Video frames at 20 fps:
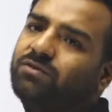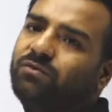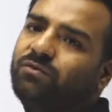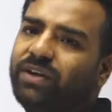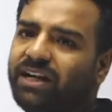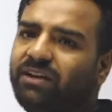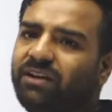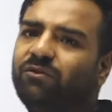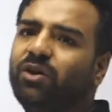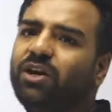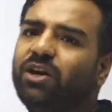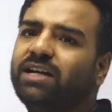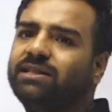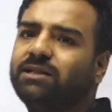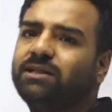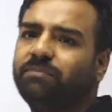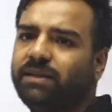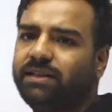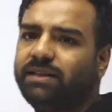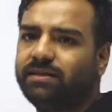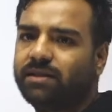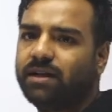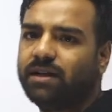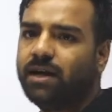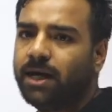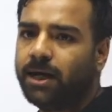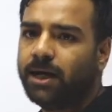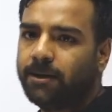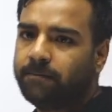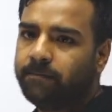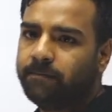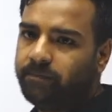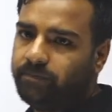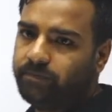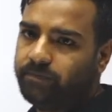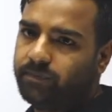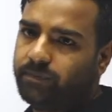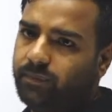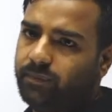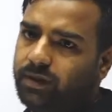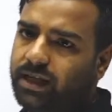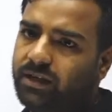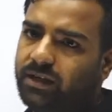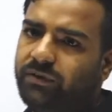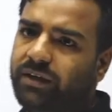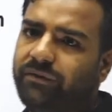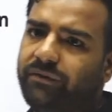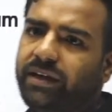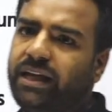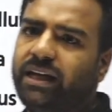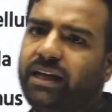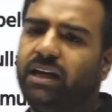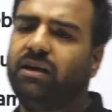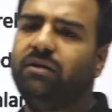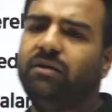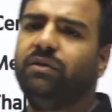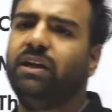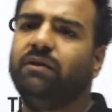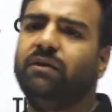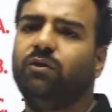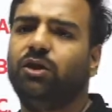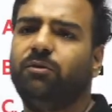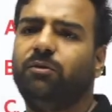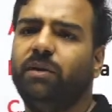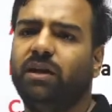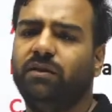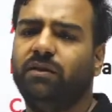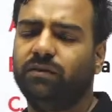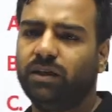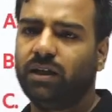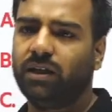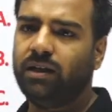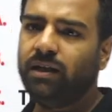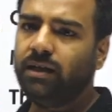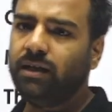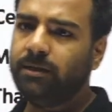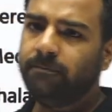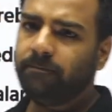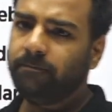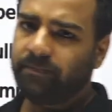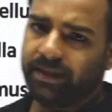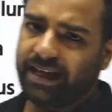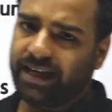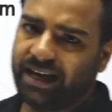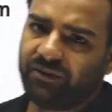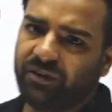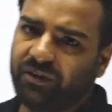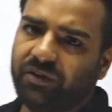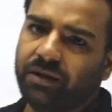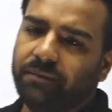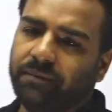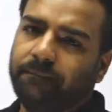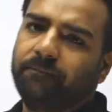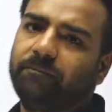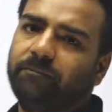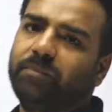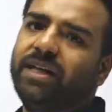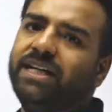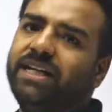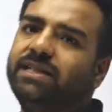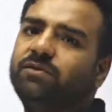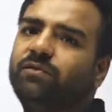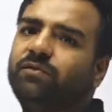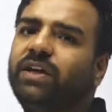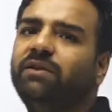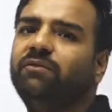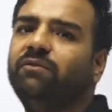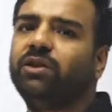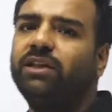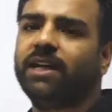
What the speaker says: waiting for your answer, please. Then we have Nena, we have Udbhav. Everyone, please, waiting for the